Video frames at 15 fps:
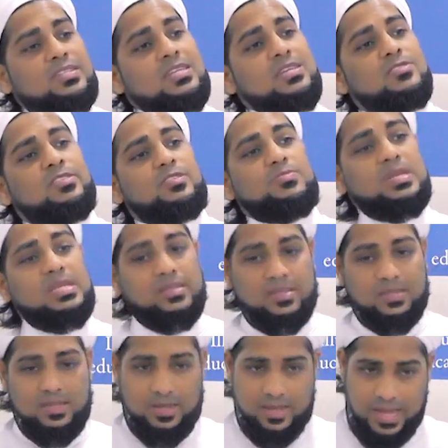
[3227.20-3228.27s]
the secrets
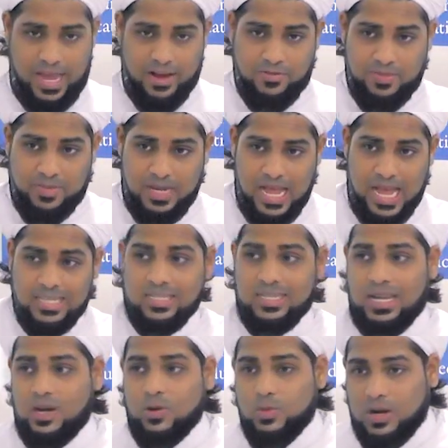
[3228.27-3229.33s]
means everybody has
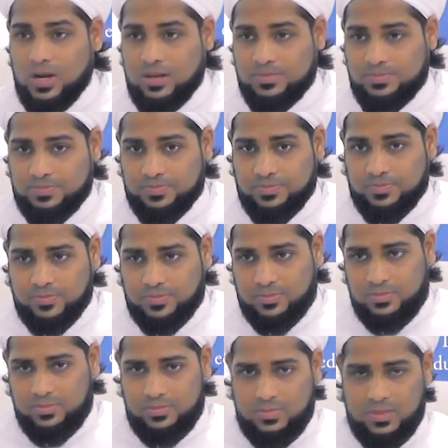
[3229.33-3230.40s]
an awra.
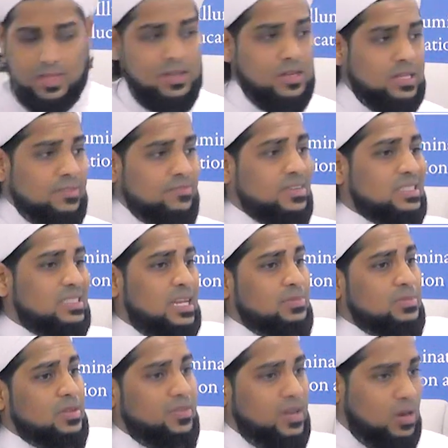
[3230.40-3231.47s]
There are different
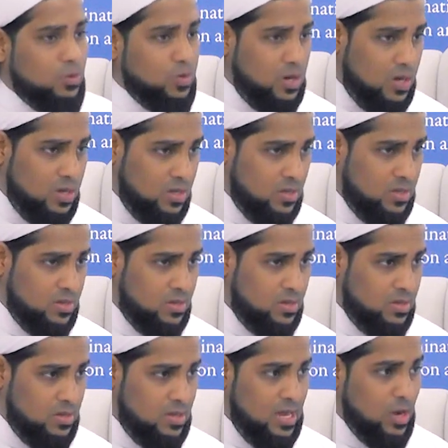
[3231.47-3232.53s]
types of awra.
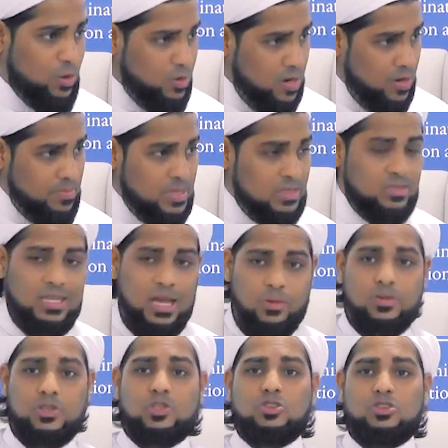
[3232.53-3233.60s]
Awra means that
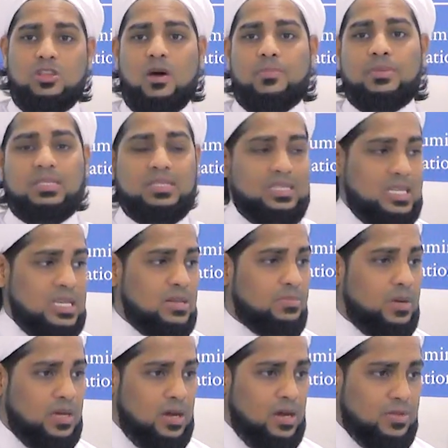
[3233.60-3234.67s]
which should not be seen
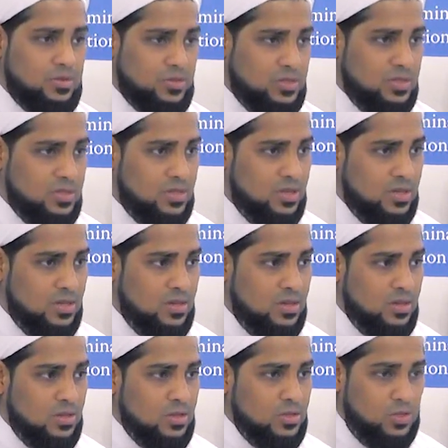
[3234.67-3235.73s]
by others.
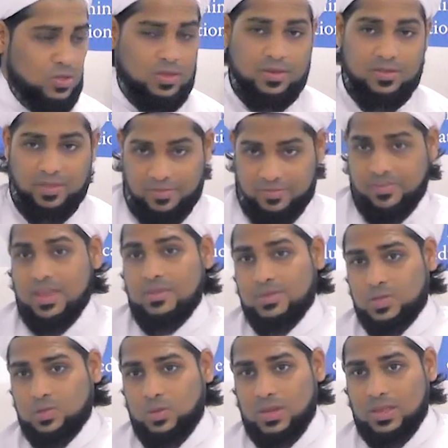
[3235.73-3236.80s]
So the
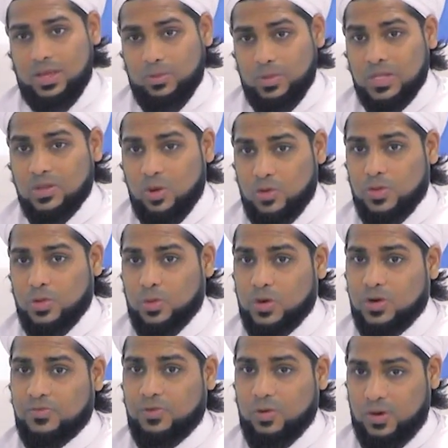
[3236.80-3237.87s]
famous one that we know the
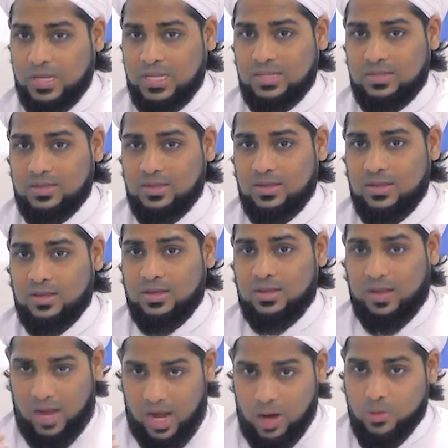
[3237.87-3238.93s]
word for is
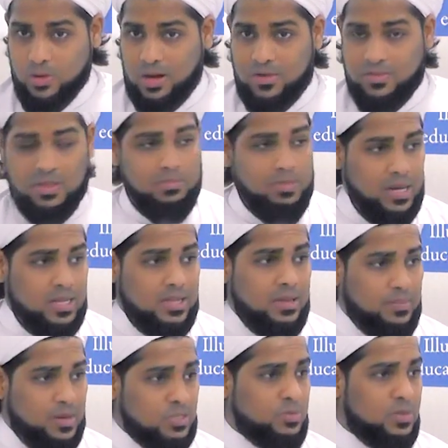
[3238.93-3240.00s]
awra of the body
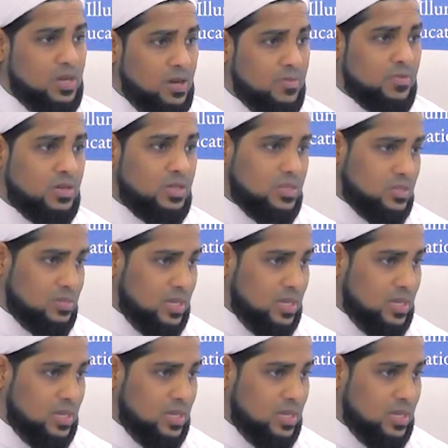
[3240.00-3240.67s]
that must be covered in